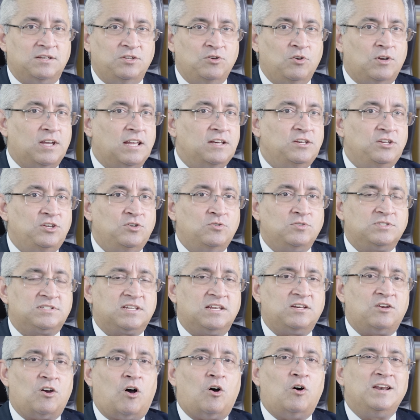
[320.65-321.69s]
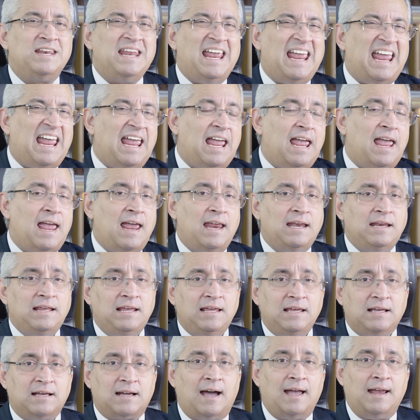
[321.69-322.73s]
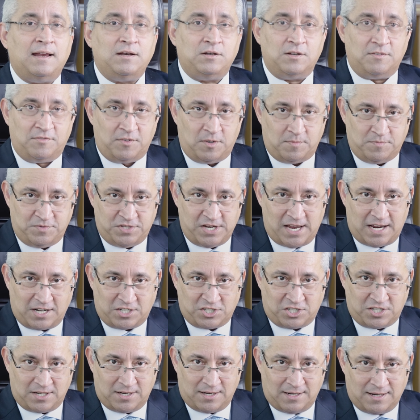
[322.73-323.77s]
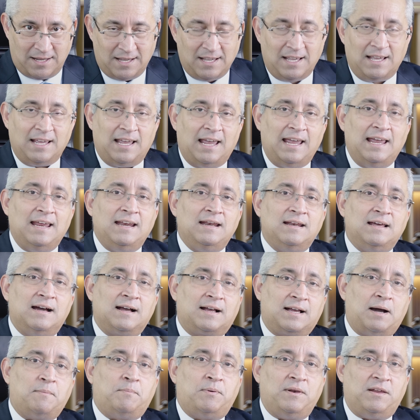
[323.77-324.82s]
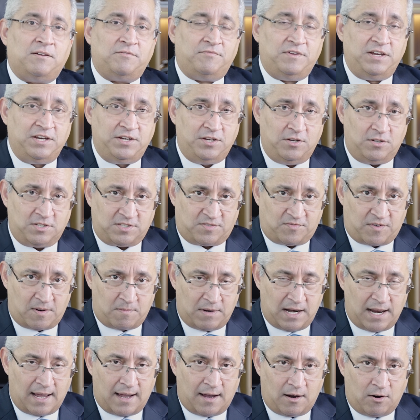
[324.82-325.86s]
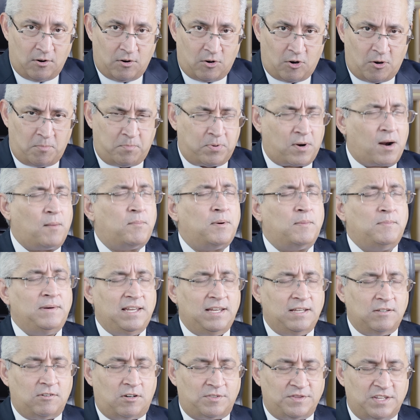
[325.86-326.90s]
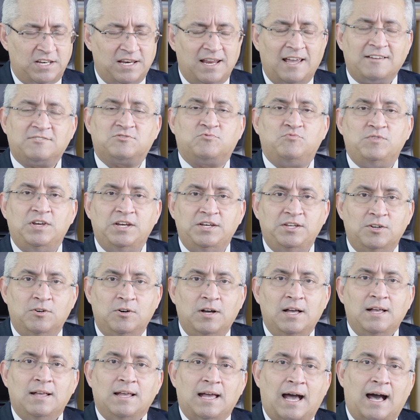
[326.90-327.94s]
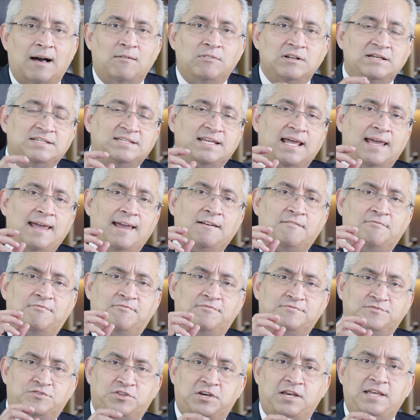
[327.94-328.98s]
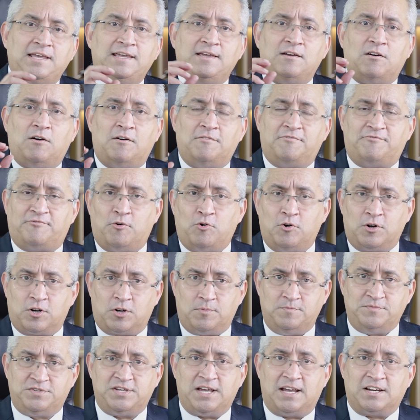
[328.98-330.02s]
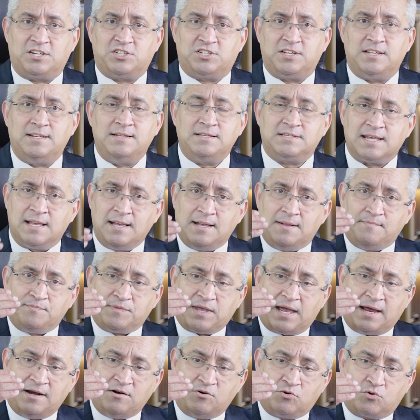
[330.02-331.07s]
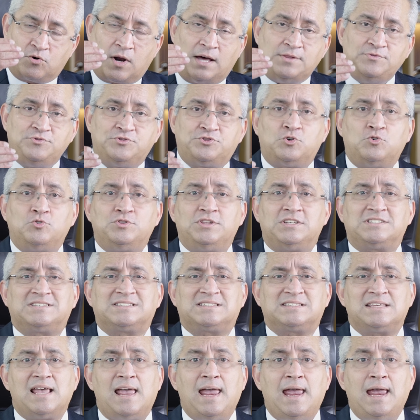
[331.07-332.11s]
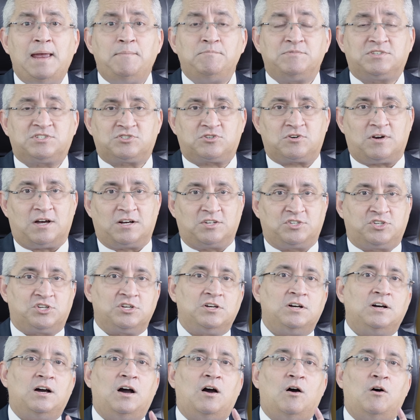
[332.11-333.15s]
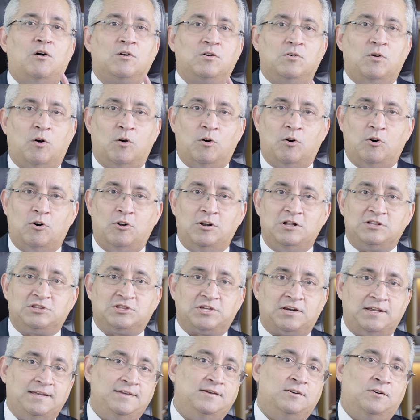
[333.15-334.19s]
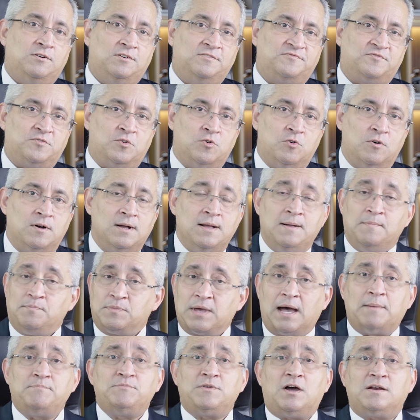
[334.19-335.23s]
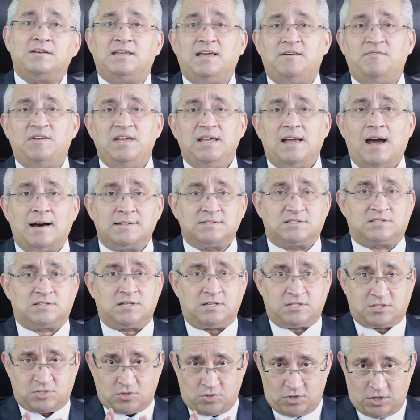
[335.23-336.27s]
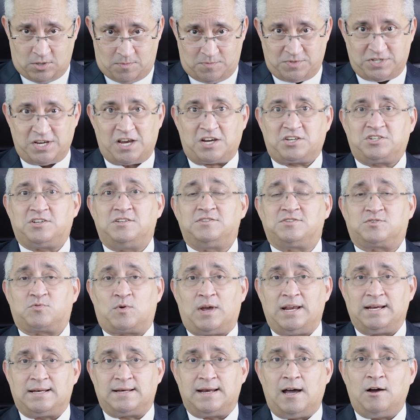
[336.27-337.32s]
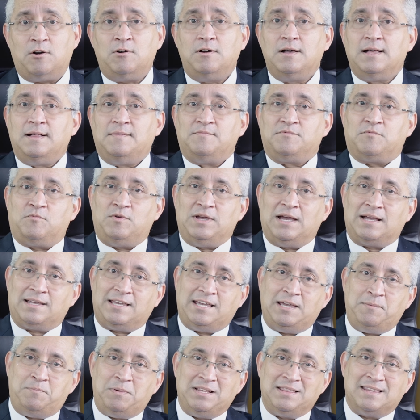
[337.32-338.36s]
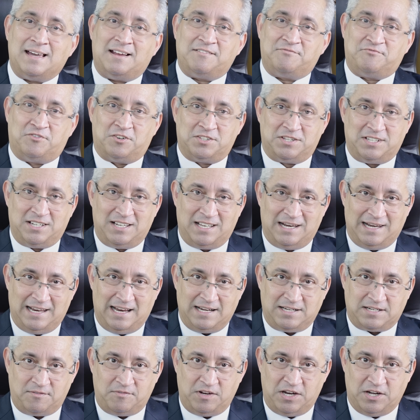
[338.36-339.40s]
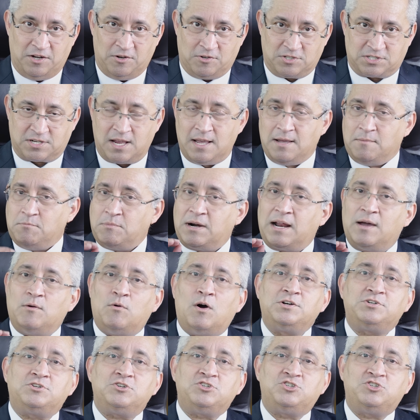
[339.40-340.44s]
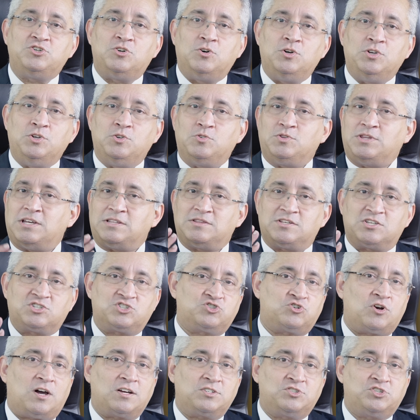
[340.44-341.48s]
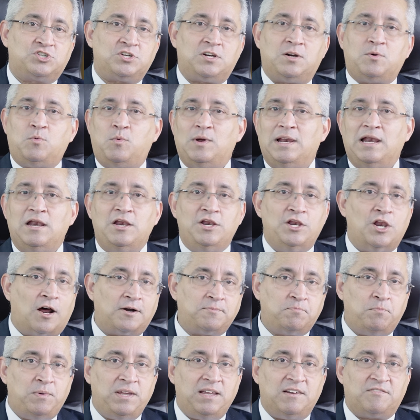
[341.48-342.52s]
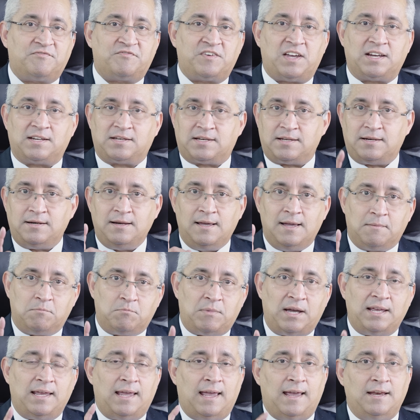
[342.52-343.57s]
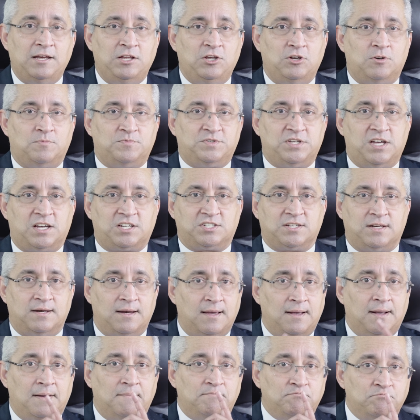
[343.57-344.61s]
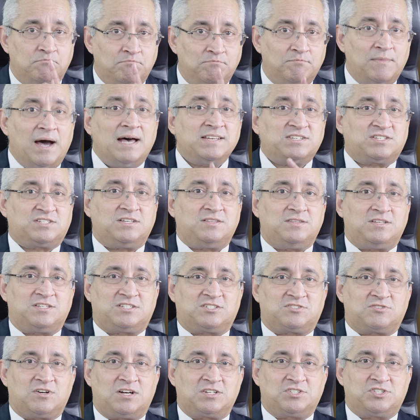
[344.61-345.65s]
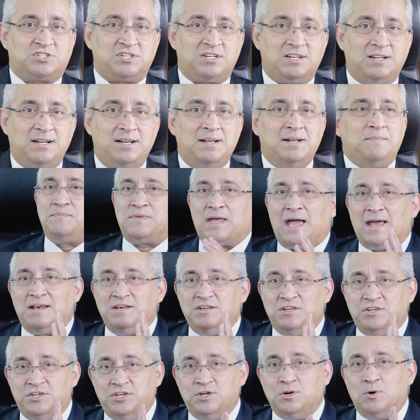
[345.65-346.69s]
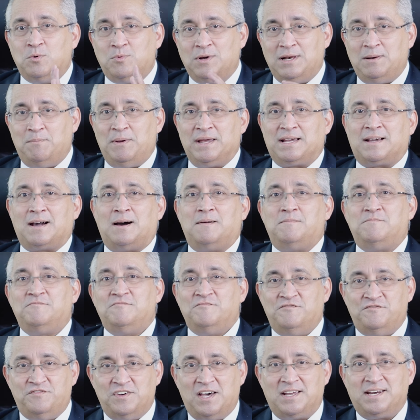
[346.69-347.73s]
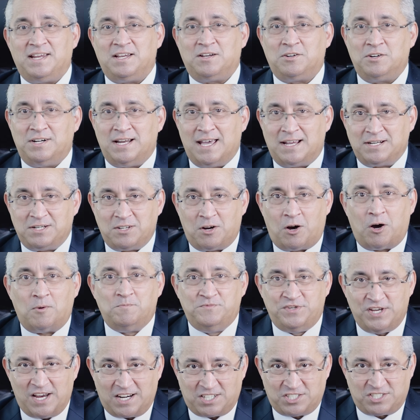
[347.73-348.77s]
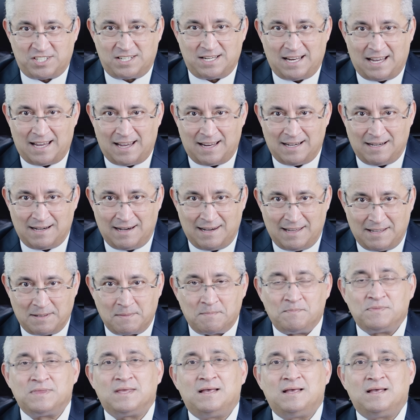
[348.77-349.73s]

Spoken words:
You can use it on any kind of objection. In a couple of videos from now, or probably on the next video, I will take 3 or 4 objections and run through the same structure on all 3 or 4. I'm not giving answers to the objections right now. We are keeping that for the later videos. But I want to show you that the structure will not be affected by any objection. Master the structure and you will become very good at objection handling.